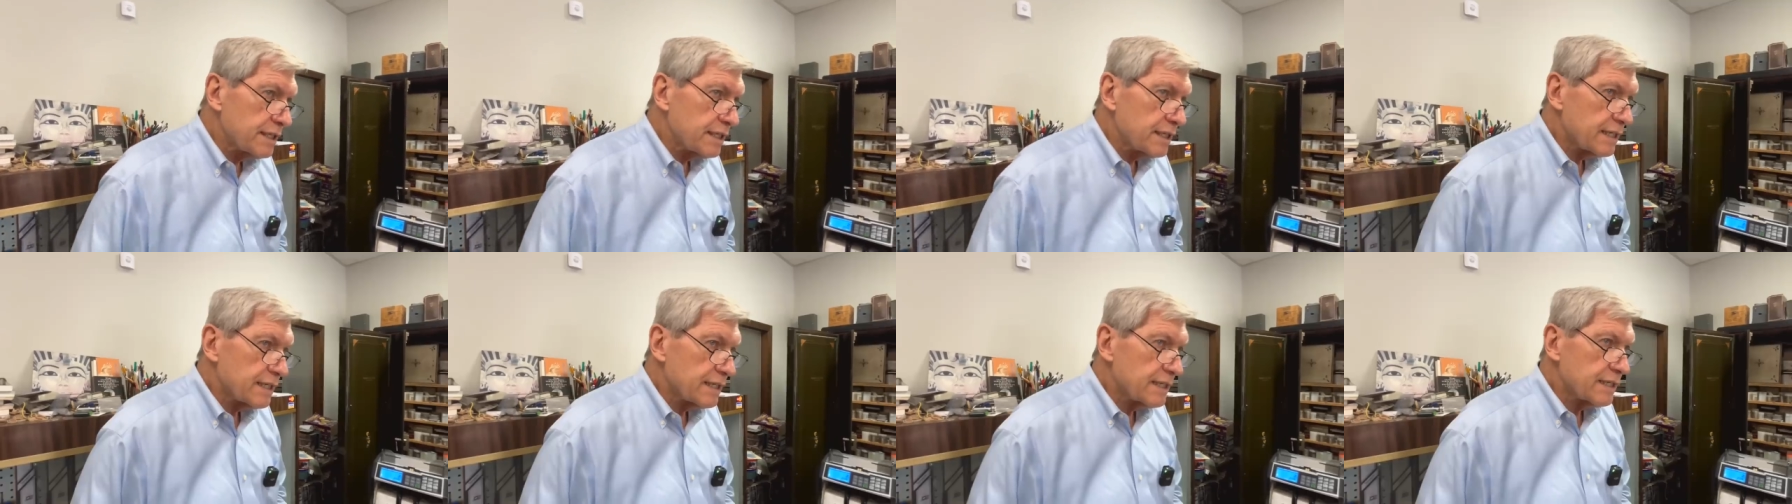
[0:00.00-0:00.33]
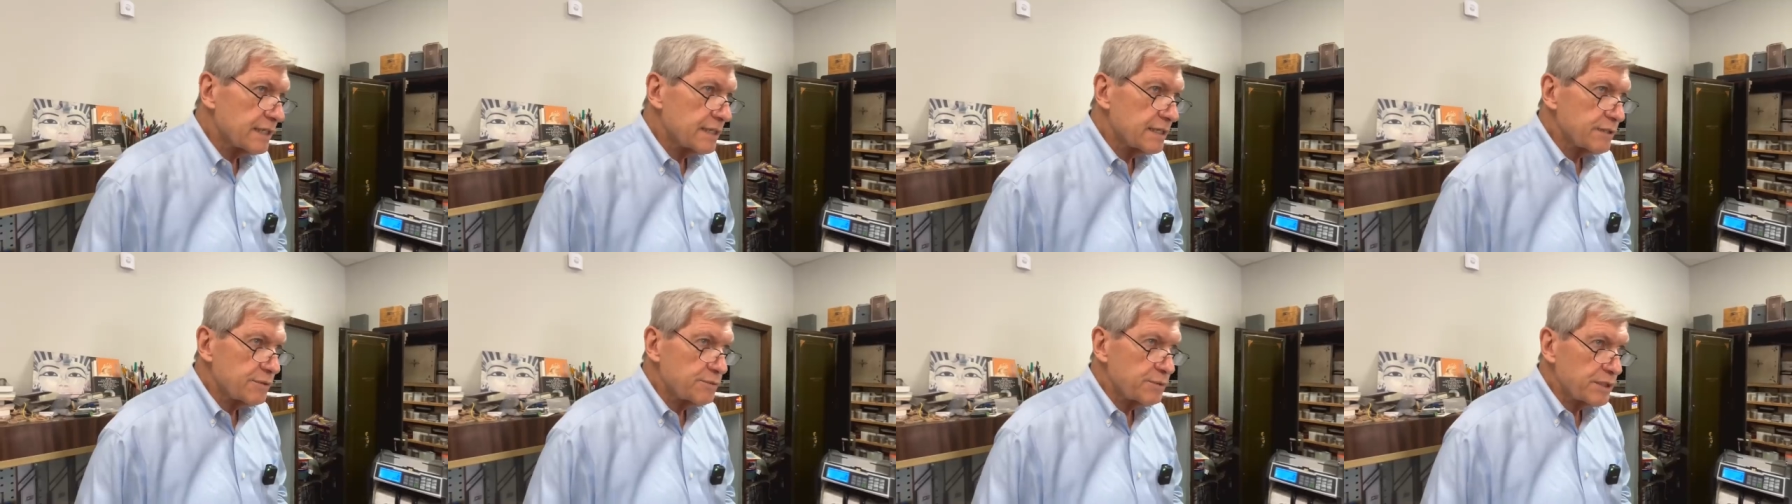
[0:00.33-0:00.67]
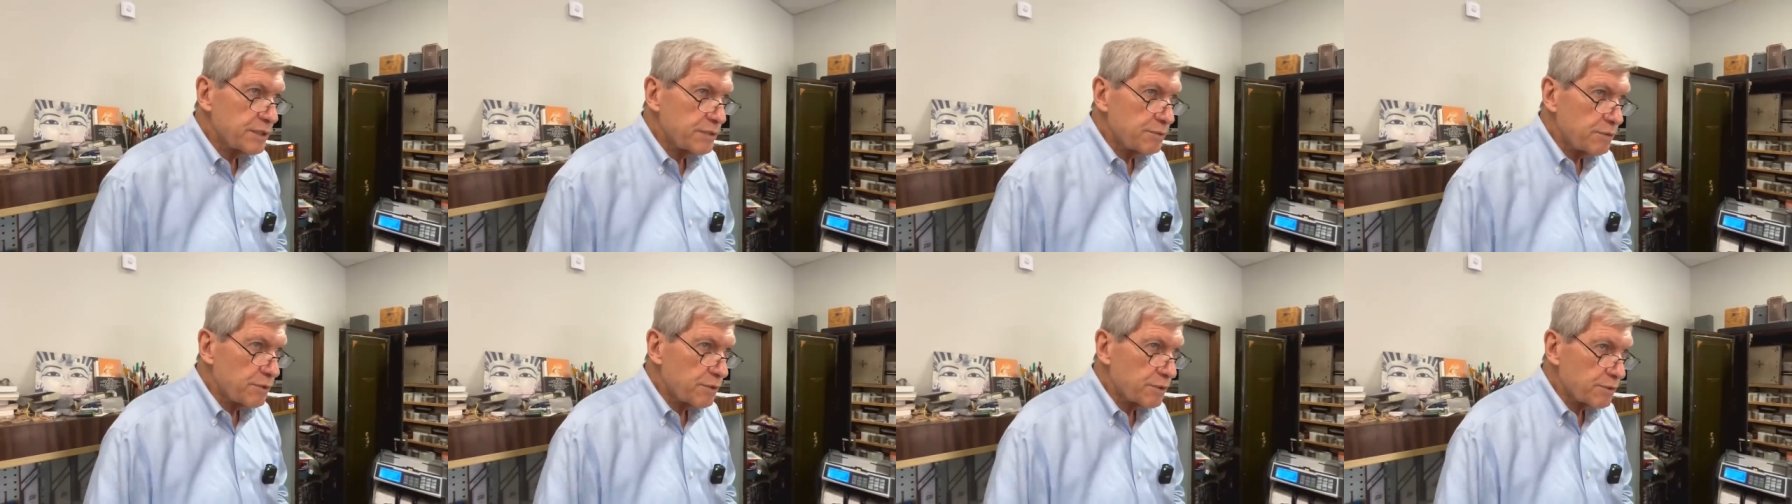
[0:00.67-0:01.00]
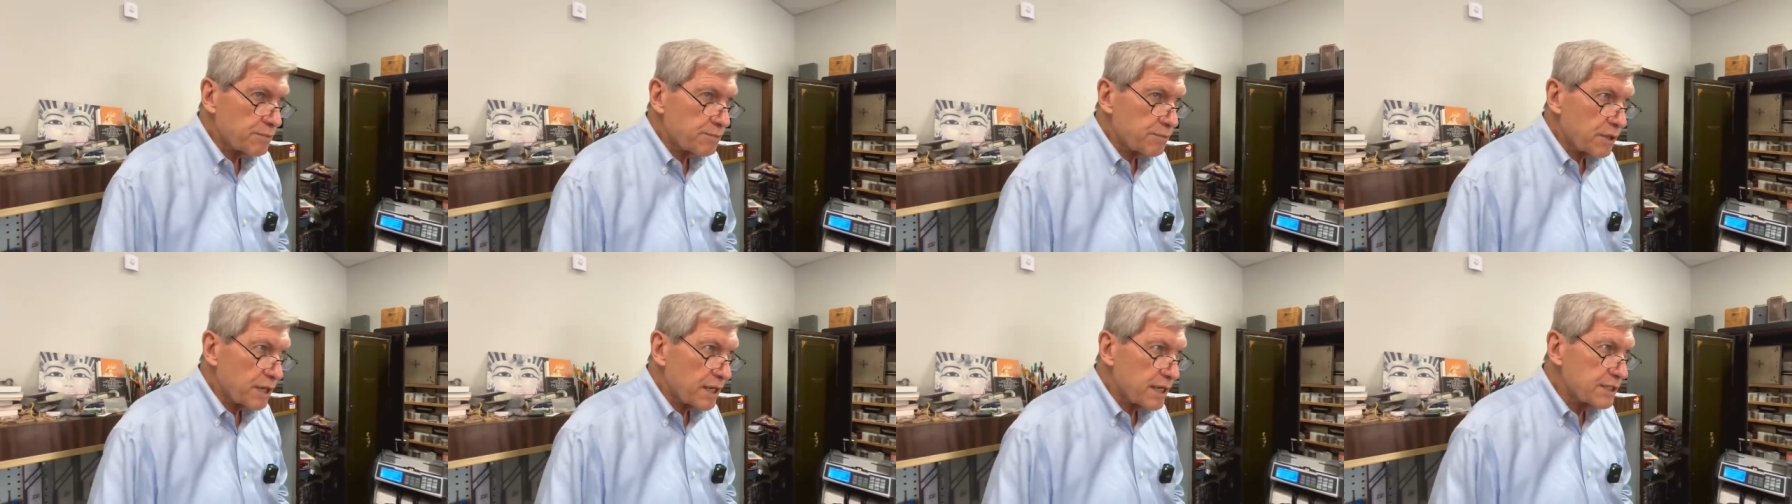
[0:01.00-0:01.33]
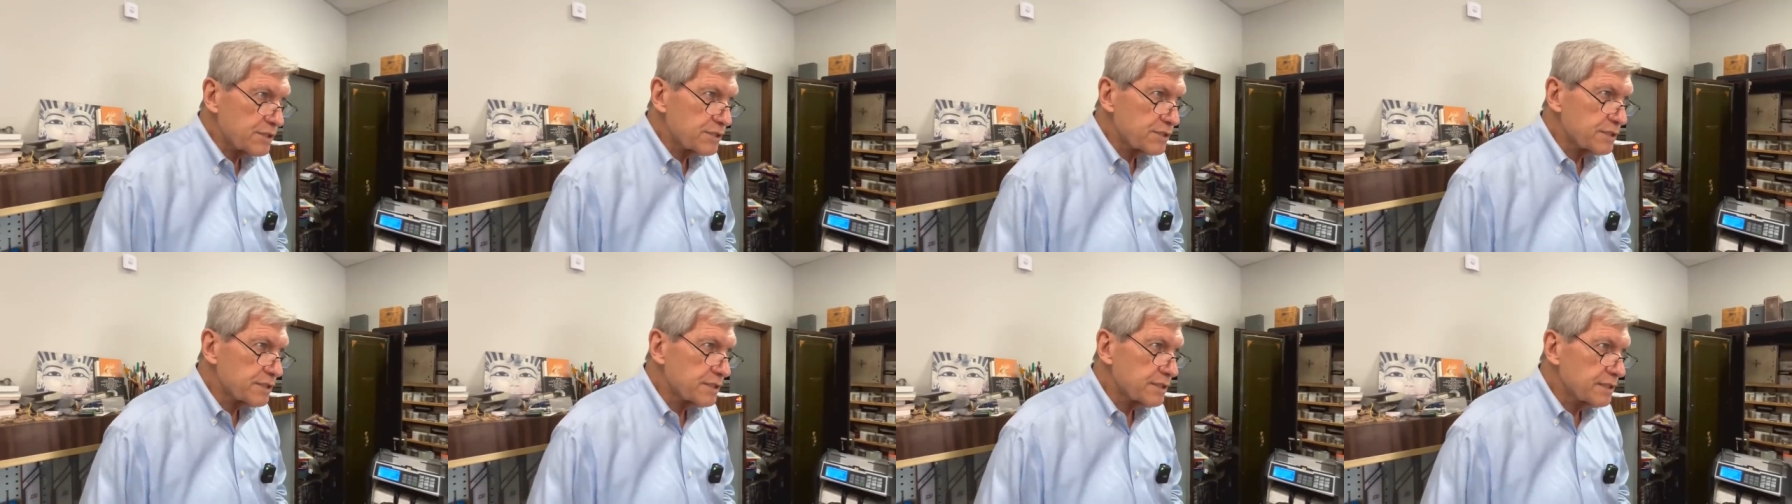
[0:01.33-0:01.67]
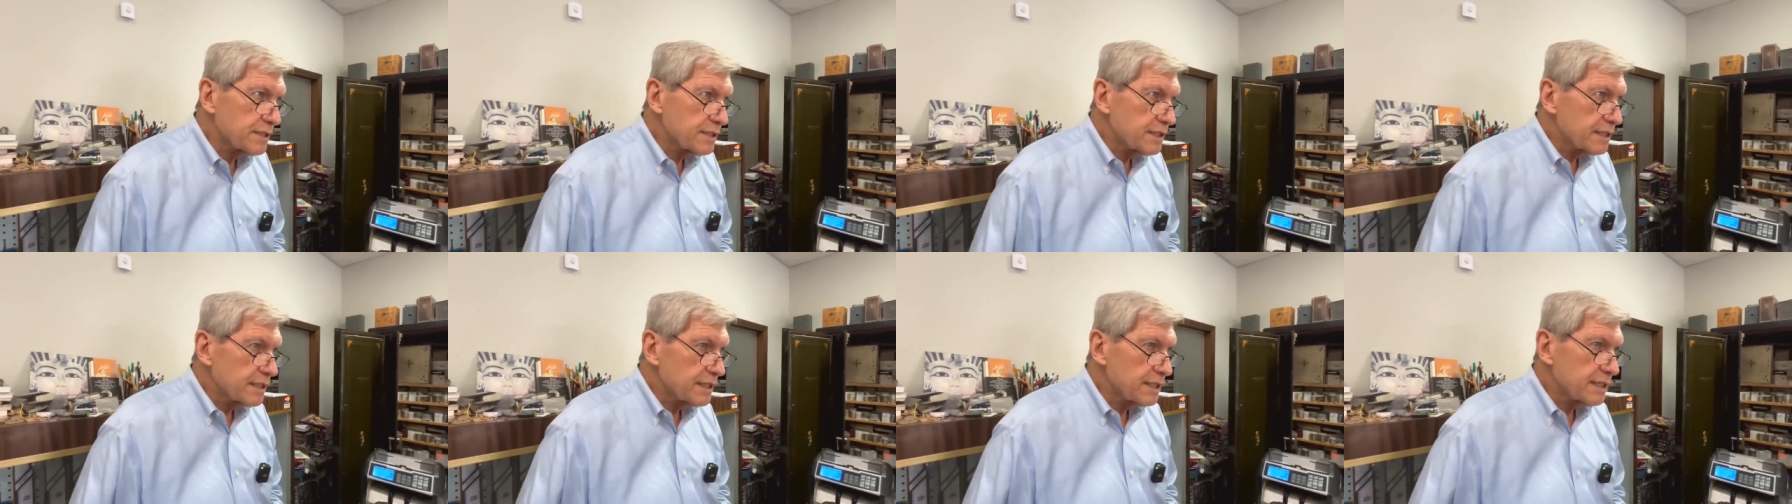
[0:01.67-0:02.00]
Uh, we quote a price,
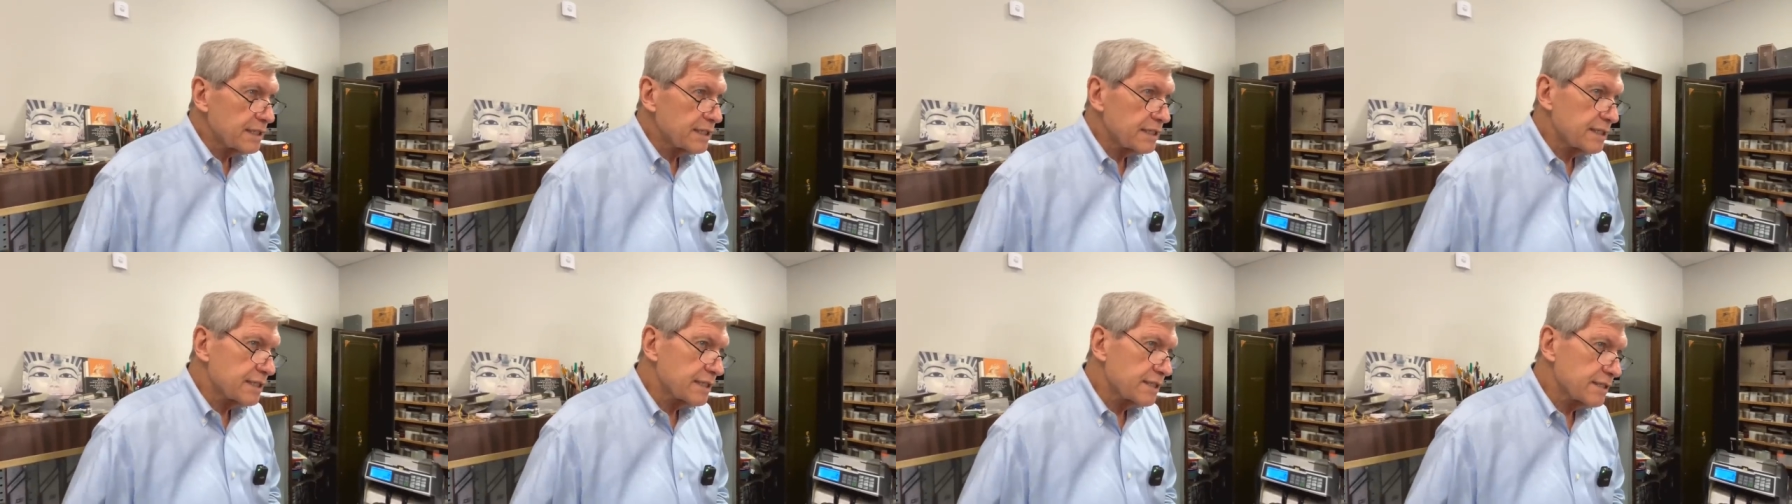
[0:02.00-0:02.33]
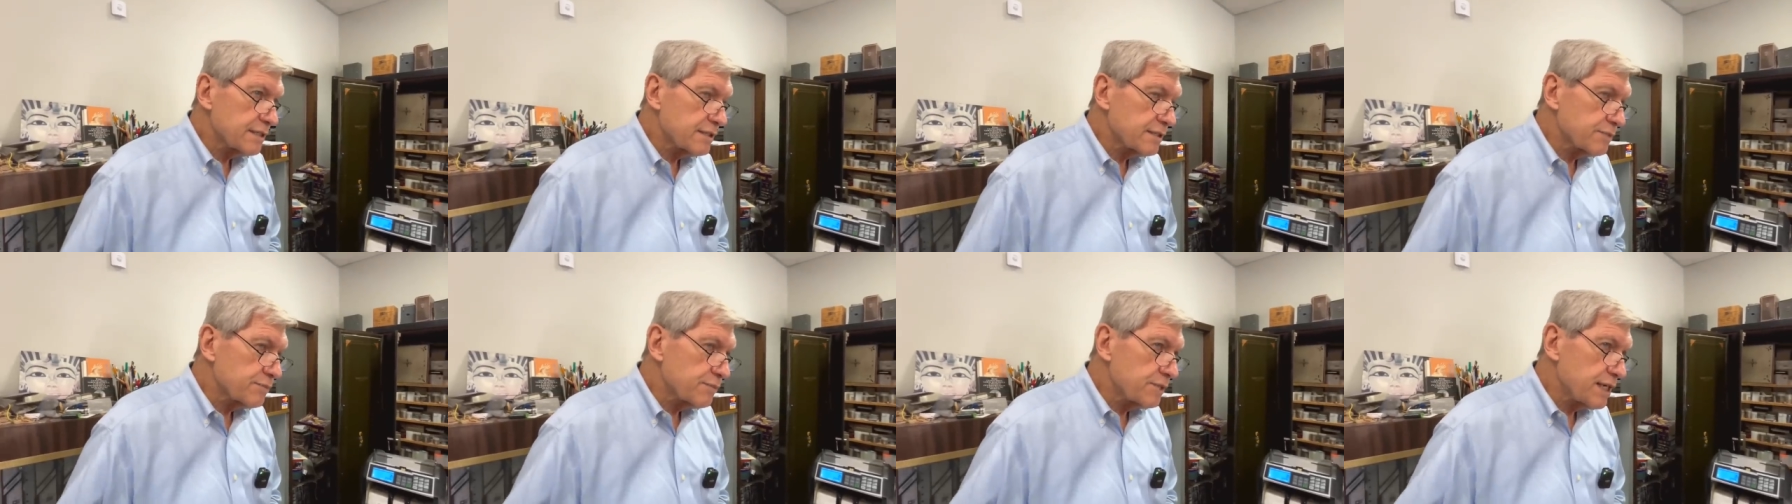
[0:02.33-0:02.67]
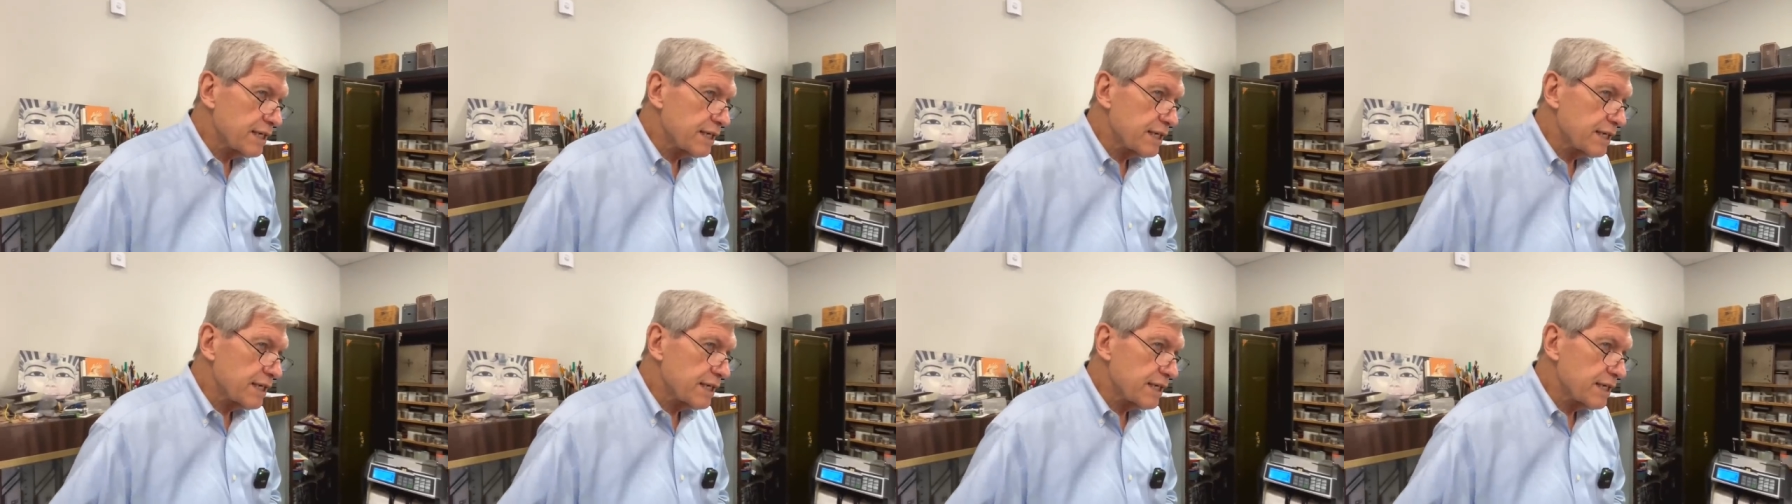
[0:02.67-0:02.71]
and